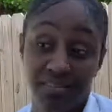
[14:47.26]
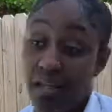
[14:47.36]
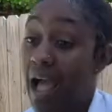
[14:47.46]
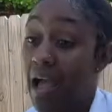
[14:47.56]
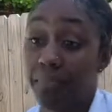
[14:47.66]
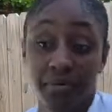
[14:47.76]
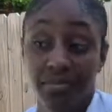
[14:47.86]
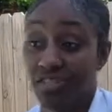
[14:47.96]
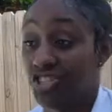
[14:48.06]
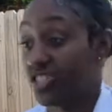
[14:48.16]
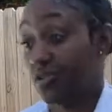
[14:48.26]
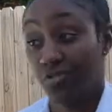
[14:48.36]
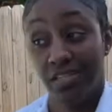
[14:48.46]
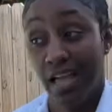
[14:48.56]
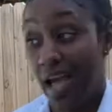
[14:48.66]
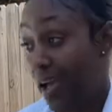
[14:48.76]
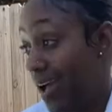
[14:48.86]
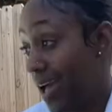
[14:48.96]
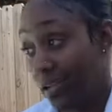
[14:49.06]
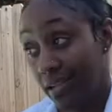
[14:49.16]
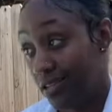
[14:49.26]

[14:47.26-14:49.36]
I personally just don't see how you